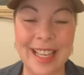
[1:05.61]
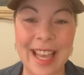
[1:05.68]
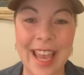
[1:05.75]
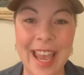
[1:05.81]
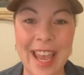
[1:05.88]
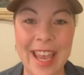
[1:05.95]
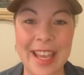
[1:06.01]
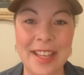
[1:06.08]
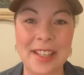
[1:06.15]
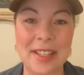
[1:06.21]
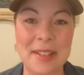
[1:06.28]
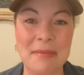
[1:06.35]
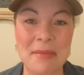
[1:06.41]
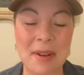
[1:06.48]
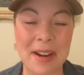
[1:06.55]
Hey,
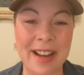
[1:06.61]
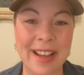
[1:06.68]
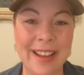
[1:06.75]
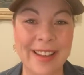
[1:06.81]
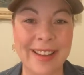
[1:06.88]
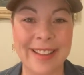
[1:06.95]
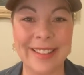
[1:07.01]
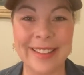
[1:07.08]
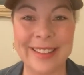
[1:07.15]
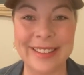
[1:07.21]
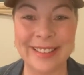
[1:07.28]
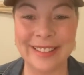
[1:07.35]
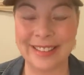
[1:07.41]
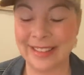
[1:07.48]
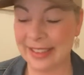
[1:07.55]
good morning.
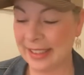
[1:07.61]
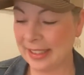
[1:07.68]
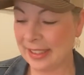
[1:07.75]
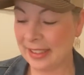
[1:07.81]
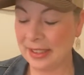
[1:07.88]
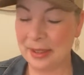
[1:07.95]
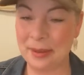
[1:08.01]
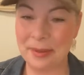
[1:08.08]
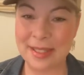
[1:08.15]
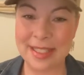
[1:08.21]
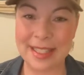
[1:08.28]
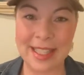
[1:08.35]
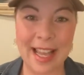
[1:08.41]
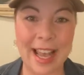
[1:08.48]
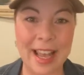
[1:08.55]
Who's
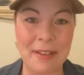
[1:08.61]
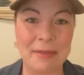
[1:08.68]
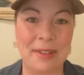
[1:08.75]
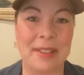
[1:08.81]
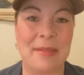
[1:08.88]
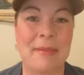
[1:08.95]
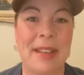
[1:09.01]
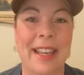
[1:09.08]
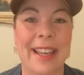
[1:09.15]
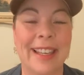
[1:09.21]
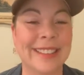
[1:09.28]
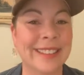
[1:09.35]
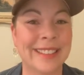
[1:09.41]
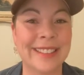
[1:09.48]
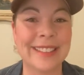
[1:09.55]
live with
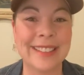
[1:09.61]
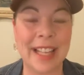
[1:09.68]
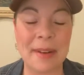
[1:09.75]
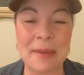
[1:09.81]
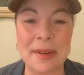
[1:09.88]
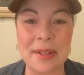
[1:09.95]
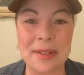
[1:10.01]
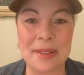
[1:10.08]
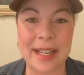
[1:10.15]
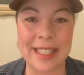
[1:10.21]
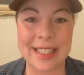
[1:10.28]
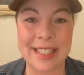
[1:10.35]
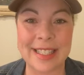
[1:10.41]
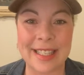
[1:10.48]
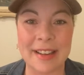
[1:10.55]
me? I wonder if I
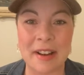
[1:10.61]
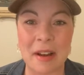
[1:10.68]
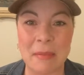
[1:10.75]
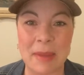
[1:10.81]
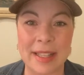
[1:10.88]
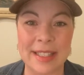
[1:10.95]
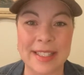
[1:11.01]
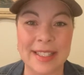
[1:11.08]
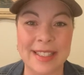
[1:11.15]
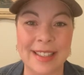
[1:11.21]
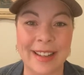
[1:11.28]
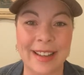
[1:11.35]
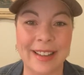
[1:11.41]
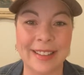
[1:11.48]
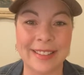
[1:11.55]
can see comments
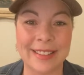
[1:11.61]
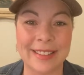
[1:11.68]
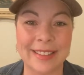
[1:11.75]
today.